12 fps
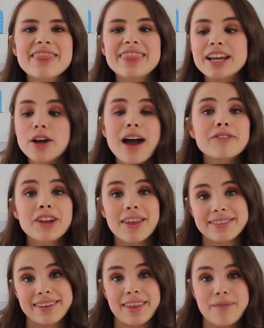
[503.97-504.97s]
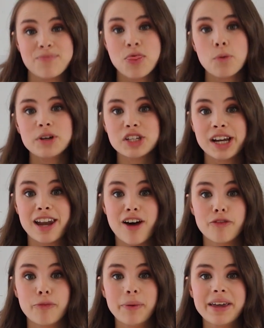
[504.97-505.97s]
they don't have nuts in them, which I love,